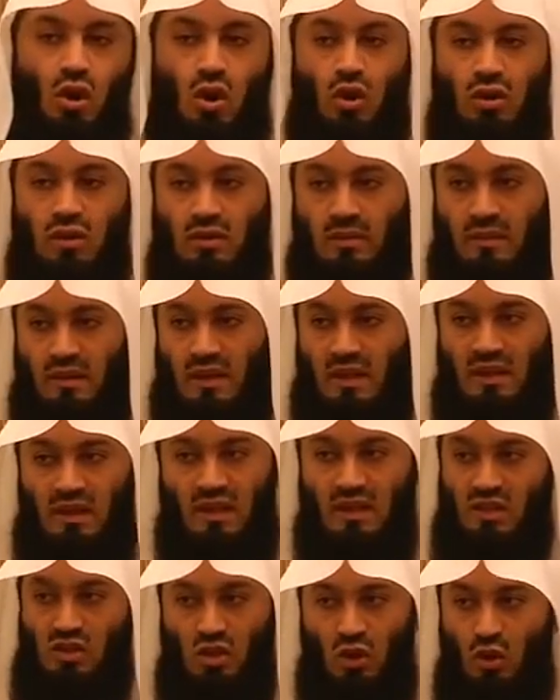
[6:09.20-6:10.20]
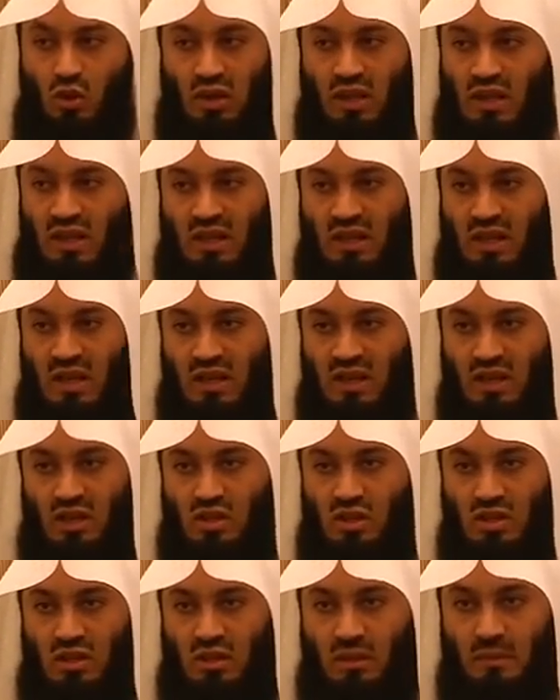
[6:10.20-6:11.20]
wrong. There is no
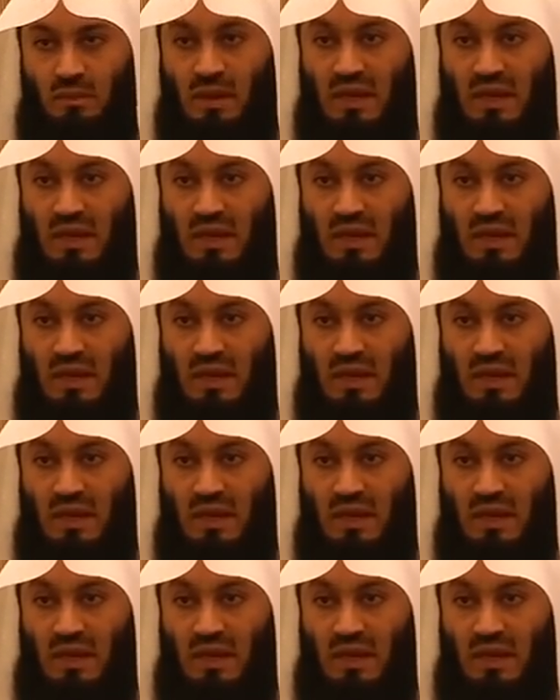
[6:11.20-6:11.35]
reincarnation.